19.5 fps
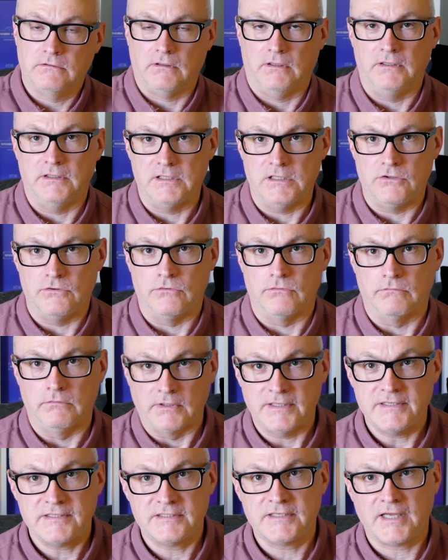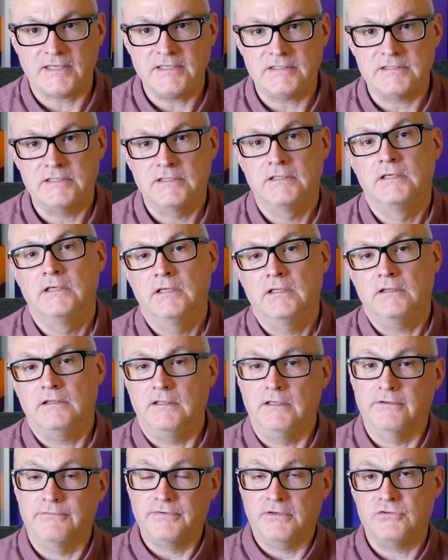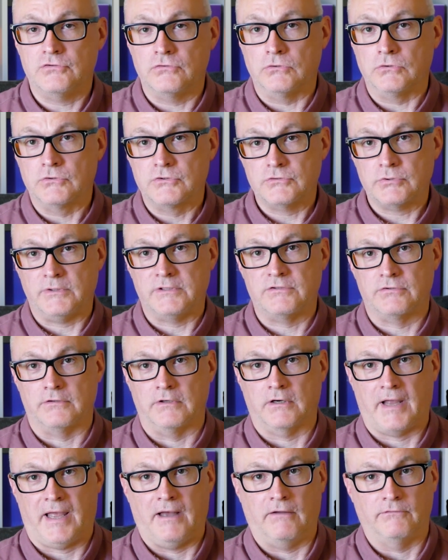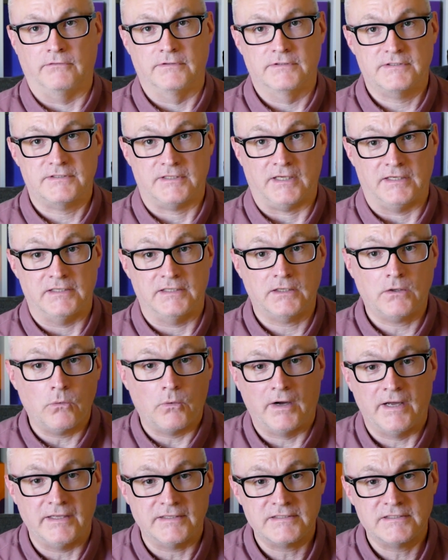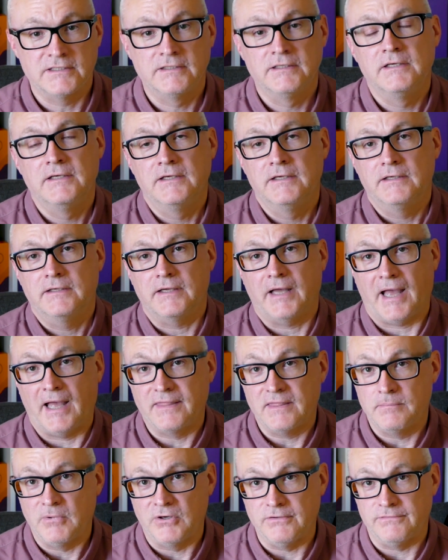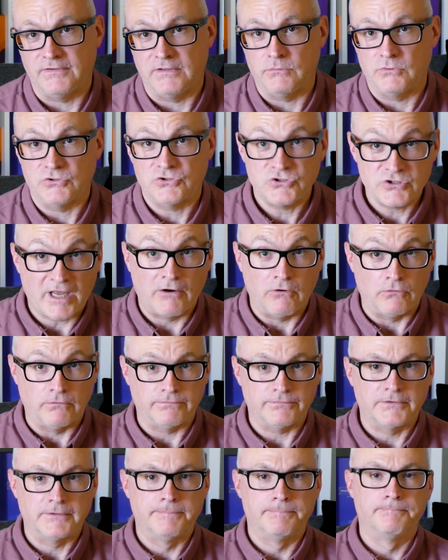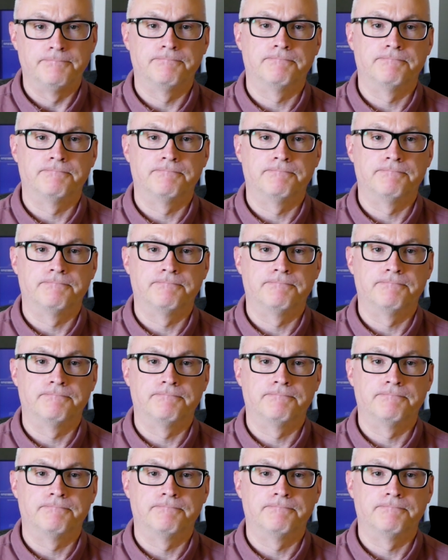a new release date, the official Twitter account stayed quiet, and the movie was shelved.